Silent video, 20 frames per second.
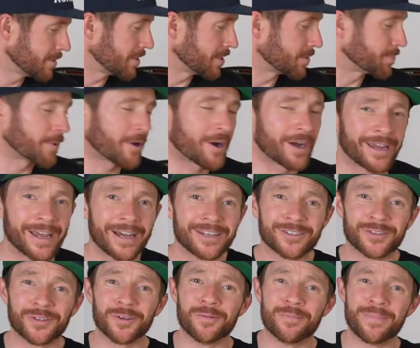this bike has
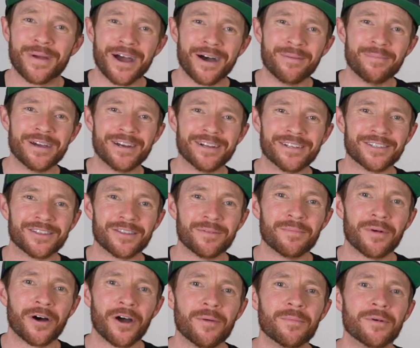2 power meters at the
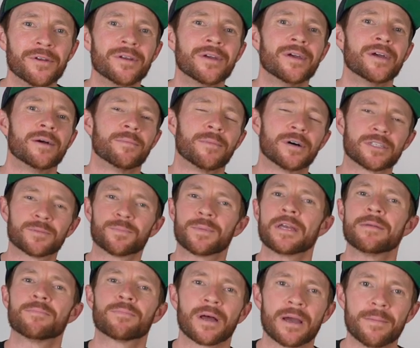moment. My
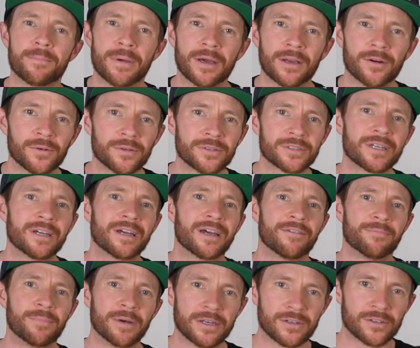speed plate pedals
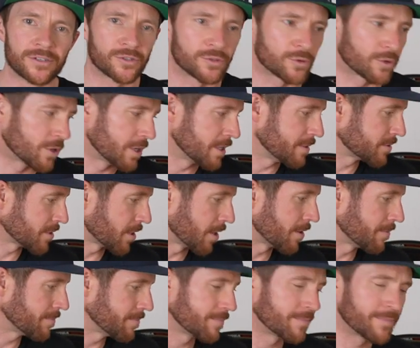have been destroyed,
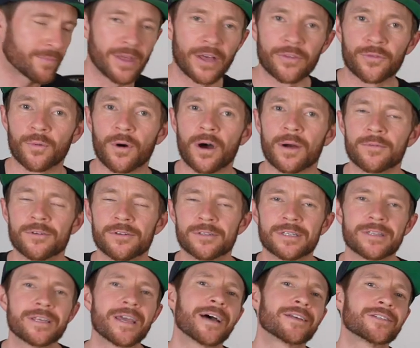so that's why I'm
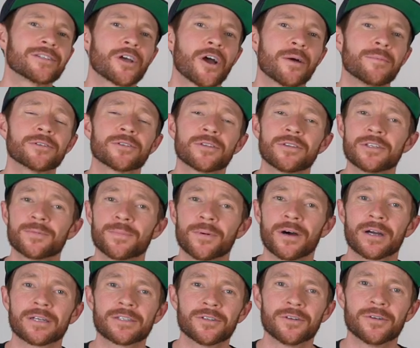using the Asiomas on this
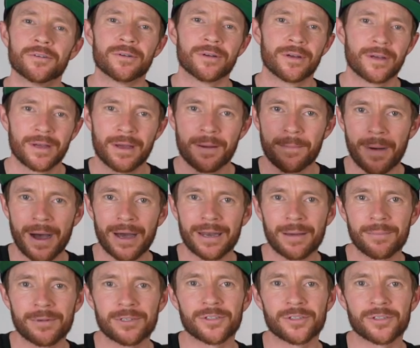bike too. Part number